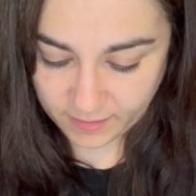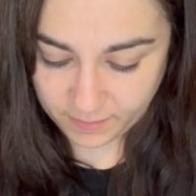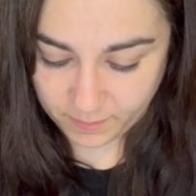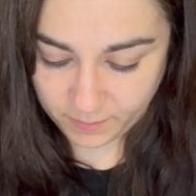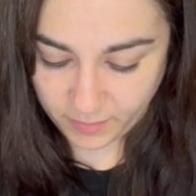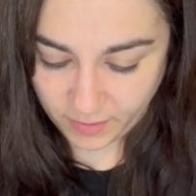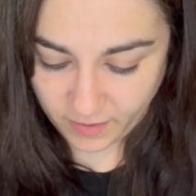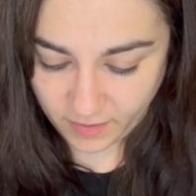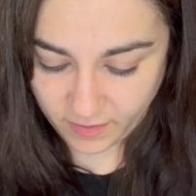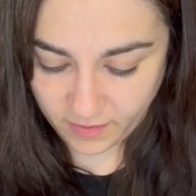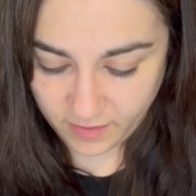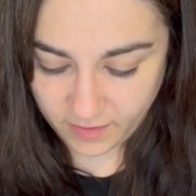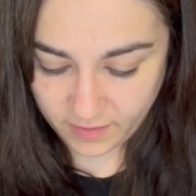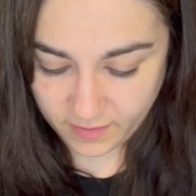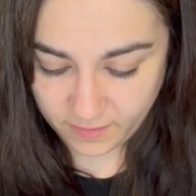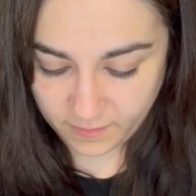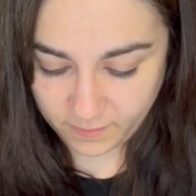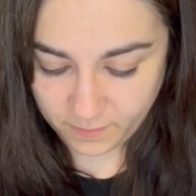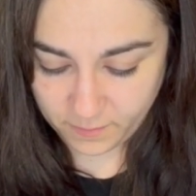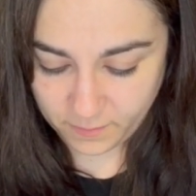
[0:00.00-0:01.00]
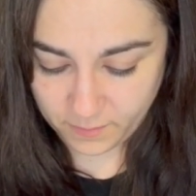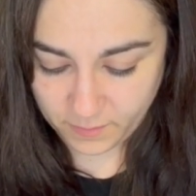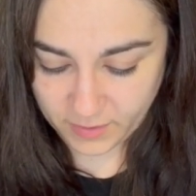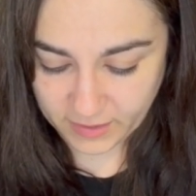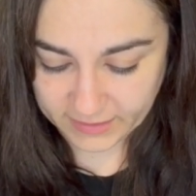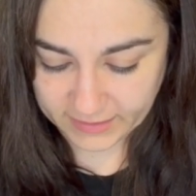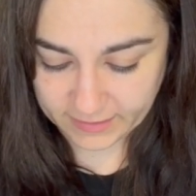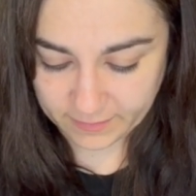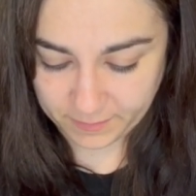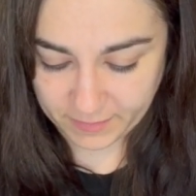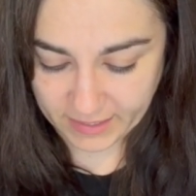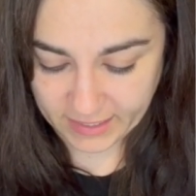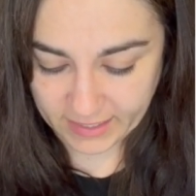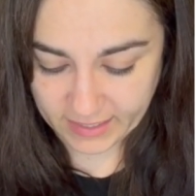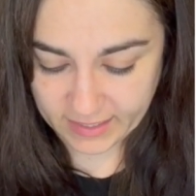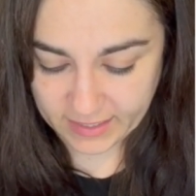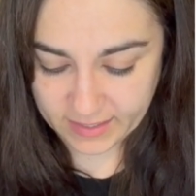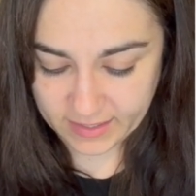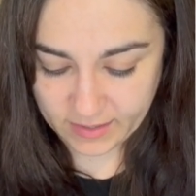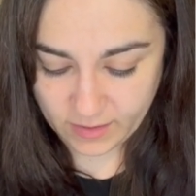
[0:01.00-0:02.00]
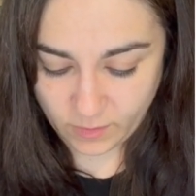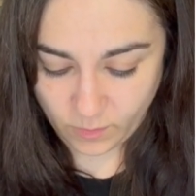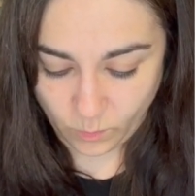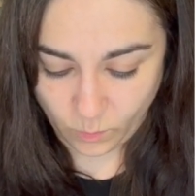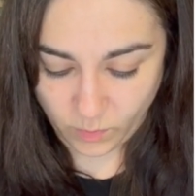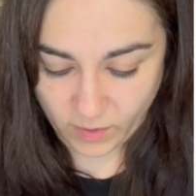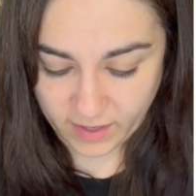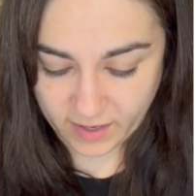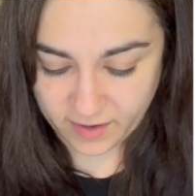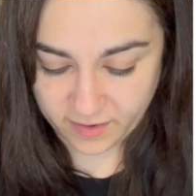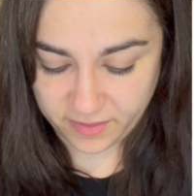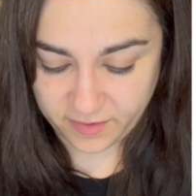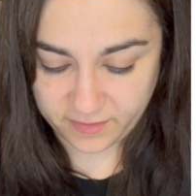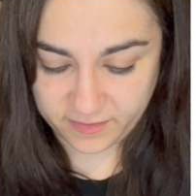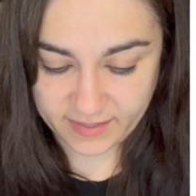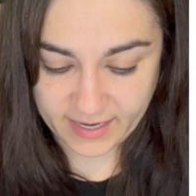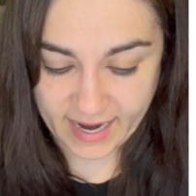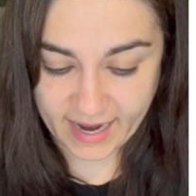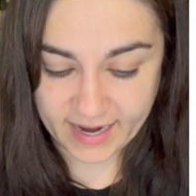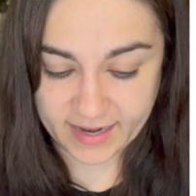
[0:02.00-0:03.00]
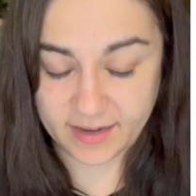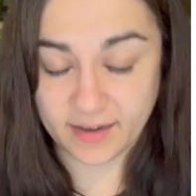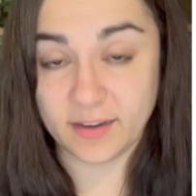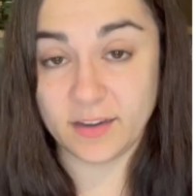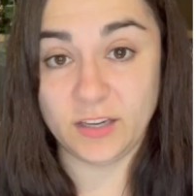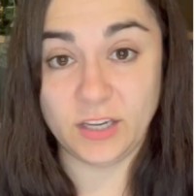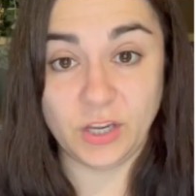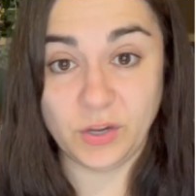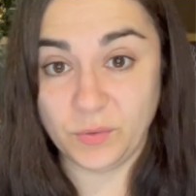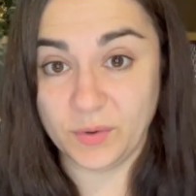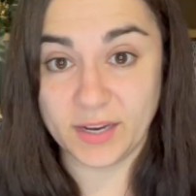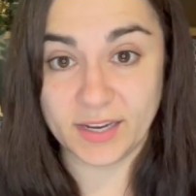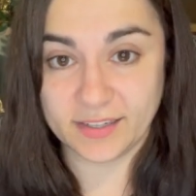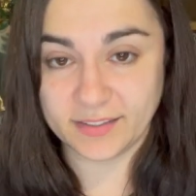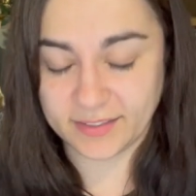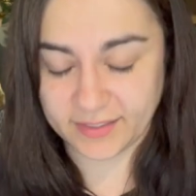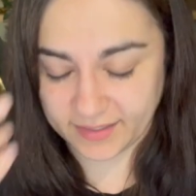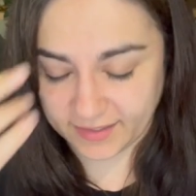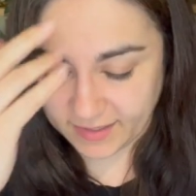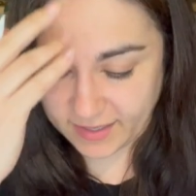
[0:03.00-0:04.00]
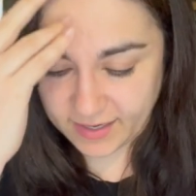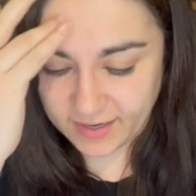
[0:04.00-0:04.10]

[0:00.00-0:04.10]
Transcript: part must be worth 10 units.